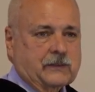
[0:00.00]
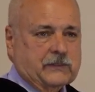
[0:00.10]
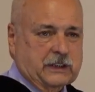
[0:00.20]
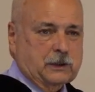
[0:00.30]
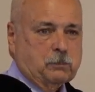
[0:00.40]

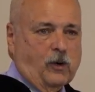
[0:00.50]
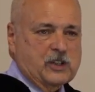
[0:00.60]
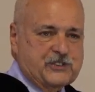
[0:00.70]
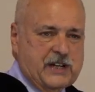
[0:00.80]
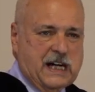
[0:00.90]
The little boy
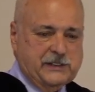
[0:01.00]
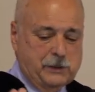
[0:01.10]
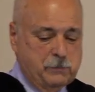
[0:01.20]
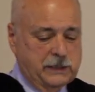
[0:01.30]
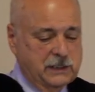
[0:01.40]
sat
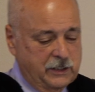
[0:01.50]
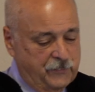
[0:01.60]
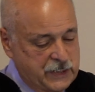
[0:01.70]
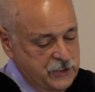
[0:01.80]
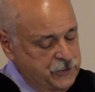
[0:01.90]
in the middle
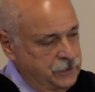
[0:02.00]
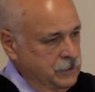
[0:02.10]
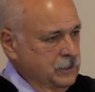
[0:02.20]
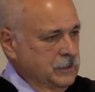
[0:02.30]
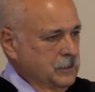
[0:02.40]
of this
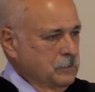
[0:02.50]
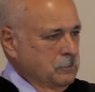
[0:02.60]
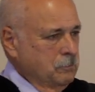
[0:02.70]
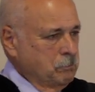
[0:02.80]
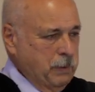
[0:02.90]

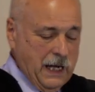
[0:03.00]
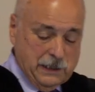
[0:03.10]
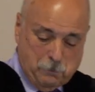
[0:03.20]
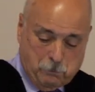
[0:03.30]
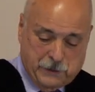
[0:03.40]

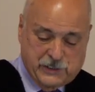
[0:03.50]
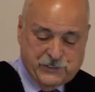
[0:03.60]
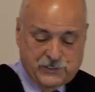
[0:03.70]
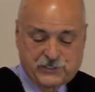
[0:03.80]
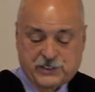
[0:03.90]
pile of
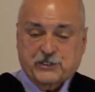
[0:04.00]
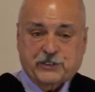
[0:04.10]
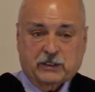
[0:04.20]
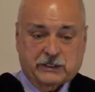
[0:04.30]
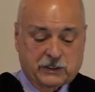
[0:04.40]
pieces, and he
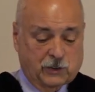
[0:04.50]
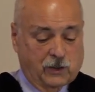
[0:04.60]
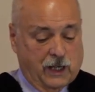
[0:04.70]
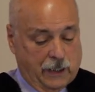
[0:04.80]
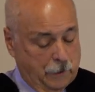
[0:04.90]
started to
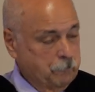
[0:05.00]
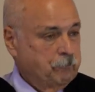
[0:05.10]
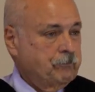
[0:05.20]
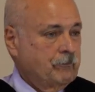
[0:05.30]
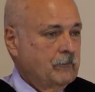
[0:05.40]
cry.
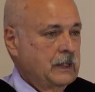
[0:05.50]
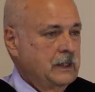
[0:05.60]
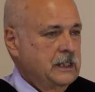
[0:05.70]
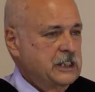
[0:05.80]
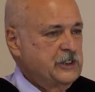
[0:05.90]

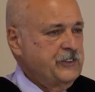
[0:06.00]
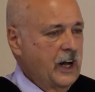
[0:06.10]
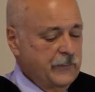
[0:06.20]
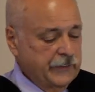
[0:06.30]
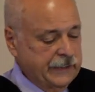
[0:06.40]
His
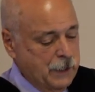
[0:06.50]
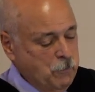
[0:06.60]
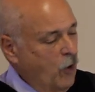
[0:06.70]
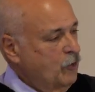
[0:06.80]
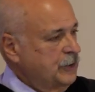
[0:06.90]
father
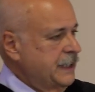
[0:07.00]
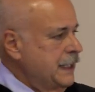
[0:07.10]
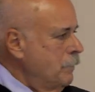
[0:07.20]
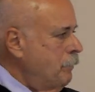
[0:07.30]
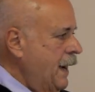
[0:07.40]
came over to
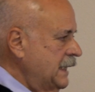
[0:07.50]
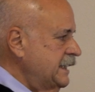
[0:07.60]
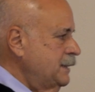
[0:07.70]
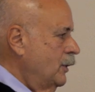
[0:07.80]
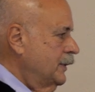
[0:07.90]
him,
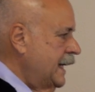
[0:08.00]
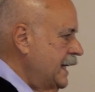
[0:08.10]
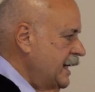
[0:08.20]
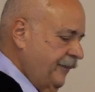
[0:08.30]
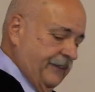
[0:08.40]
patted him on the
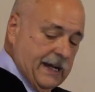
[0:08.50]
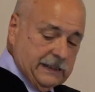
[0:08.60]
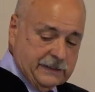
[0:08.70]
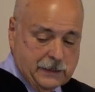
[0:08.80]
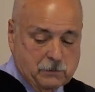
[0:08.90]
head,
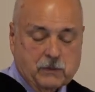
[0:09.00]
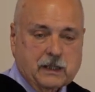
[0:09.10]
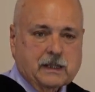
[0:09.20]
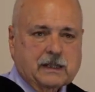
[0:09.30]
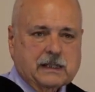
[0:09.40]
thanked
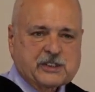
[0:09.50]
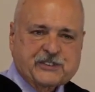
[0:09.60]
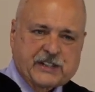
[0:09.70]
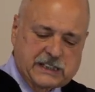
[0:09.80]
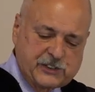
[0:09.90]
him, and
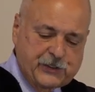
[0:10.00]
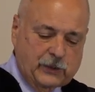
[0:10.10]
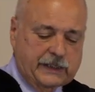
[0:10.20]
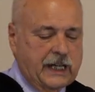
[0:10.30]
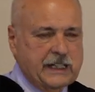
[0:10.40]
said, it's
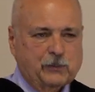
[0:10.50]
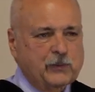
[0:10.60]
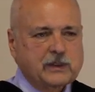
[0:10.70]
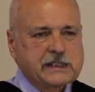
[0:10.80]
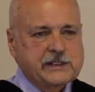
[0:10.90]
okay,
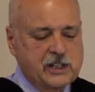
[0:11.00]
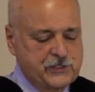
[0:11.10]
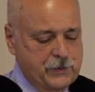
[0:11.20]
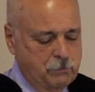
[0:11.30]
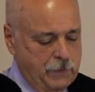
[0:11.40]
it really
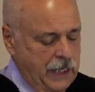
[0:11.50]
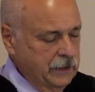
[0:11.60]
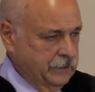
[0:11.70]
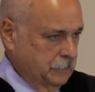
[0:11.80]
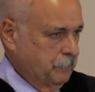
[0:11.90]
doesn't
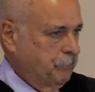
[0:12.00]
matter.